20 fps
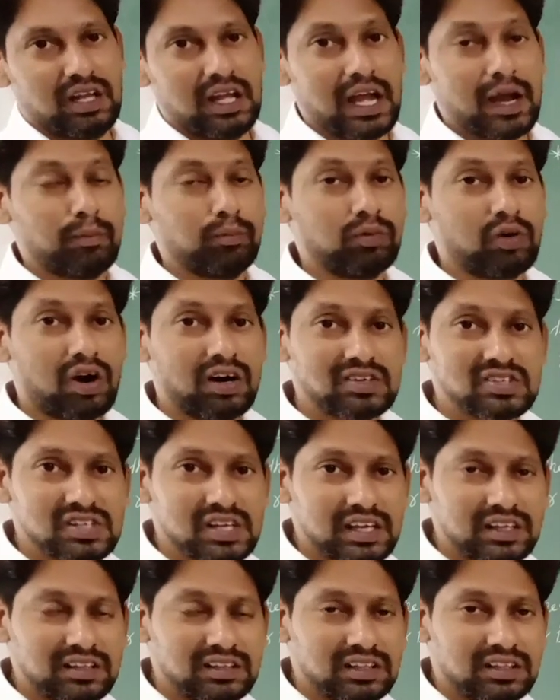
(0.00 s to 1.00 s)
I am not
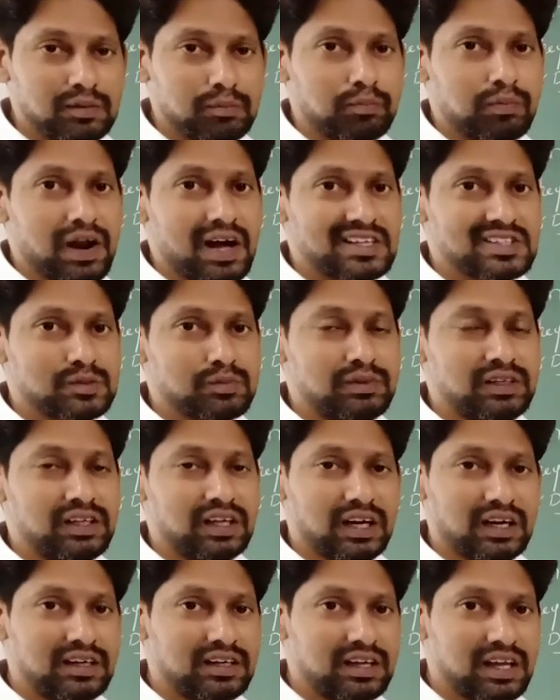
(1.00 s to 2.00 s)
saying that a plasmid
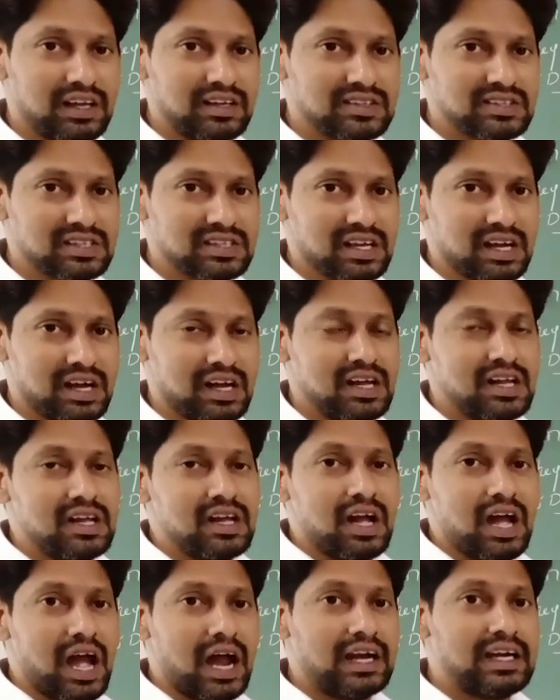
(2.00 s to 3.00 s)
contains
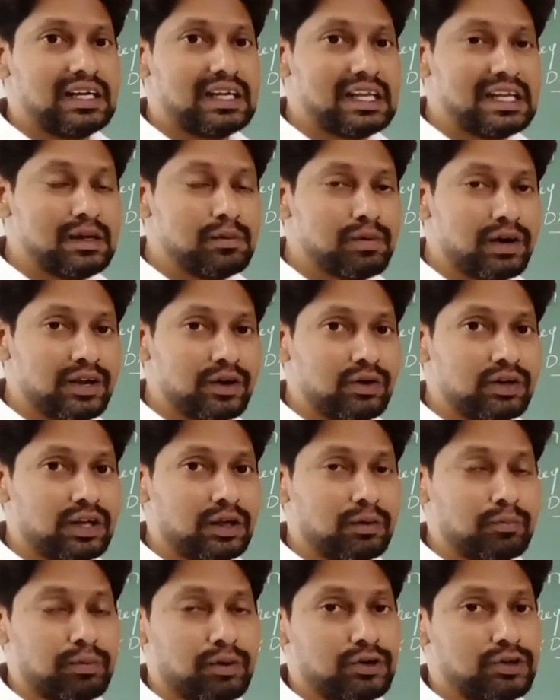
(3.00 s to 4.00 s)

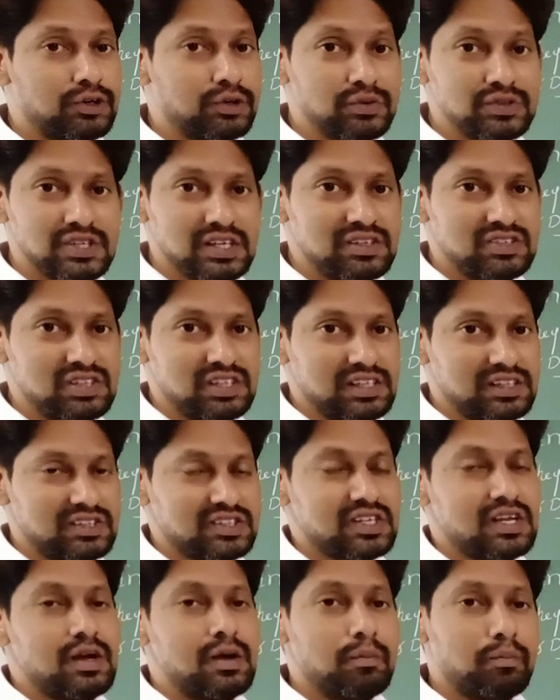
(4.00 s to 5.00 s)
antibiotic producing genes.